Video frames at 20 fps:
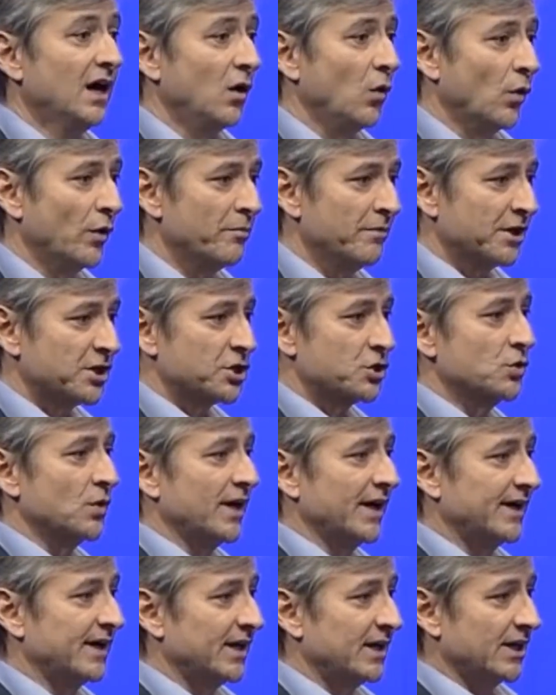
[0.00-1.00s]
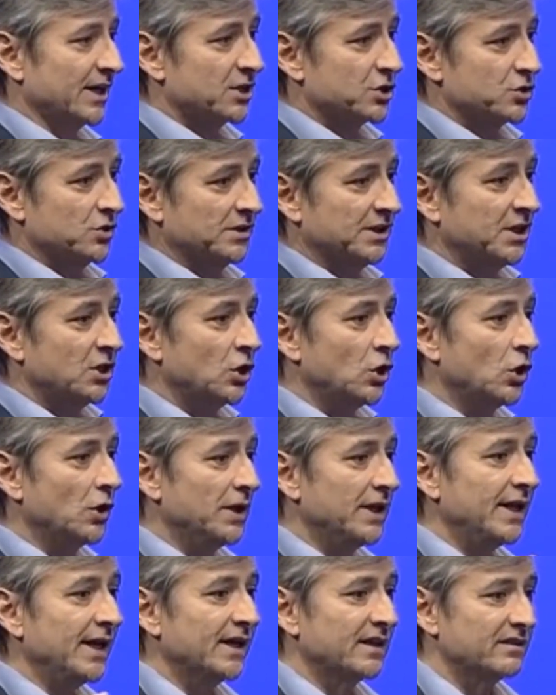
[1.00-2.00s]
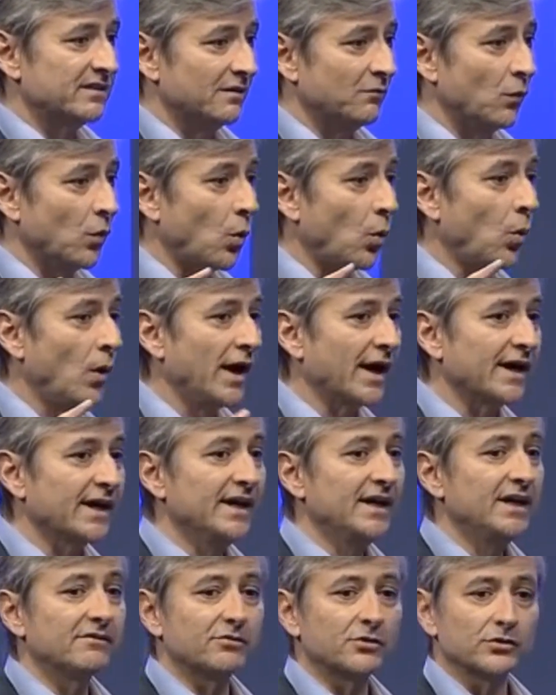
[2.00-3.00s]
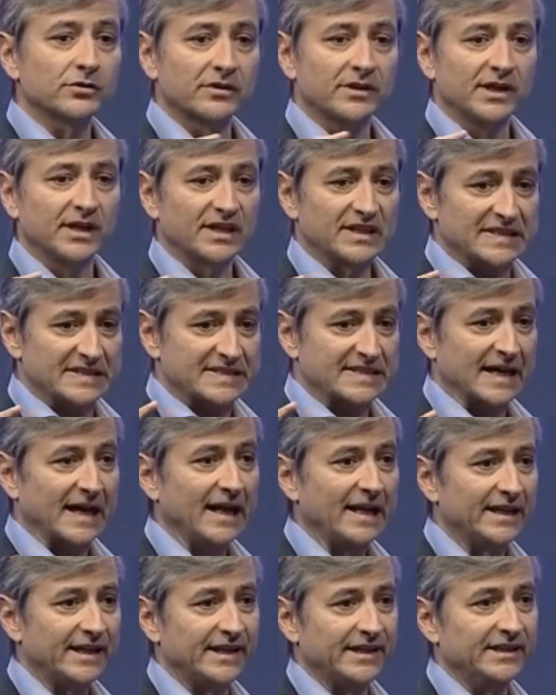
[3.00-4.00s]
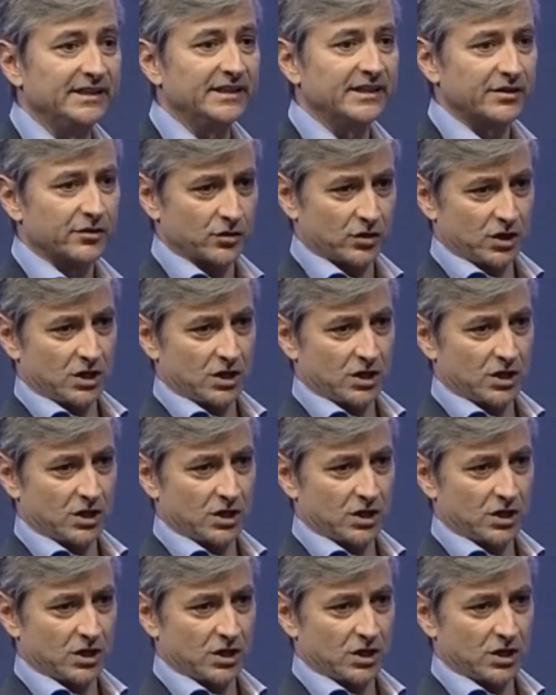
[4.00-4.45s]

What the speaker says: I want to make sure I can actually connect them wherever they are in Thailand, in other